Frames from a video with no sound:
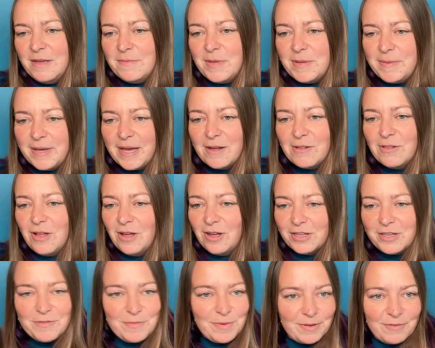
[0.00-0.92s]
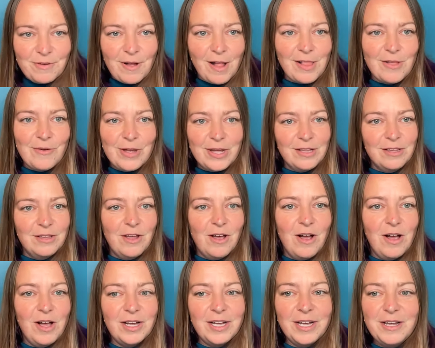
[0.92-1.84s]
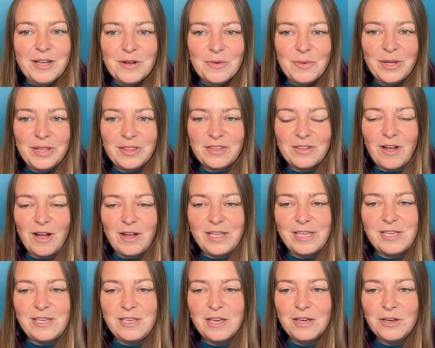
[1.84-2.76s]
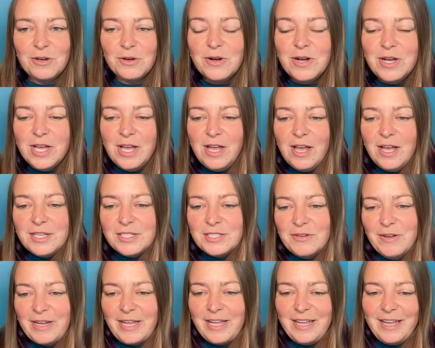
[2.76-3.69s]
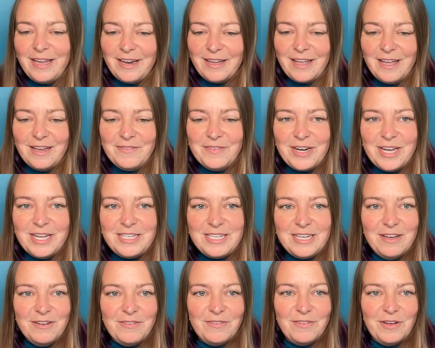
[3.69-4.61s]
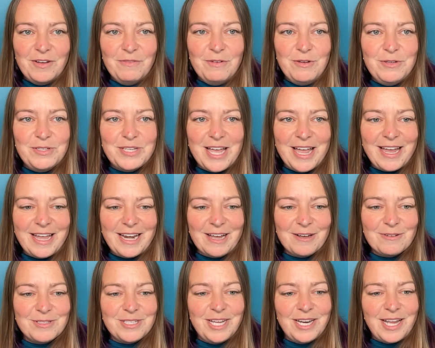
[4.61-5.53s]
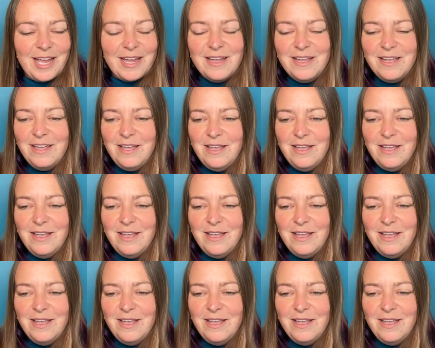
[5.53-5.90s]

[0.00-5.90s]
Maybe how long you've been following along with Doggy U, so I can get kind of an idea of who's hanging out today.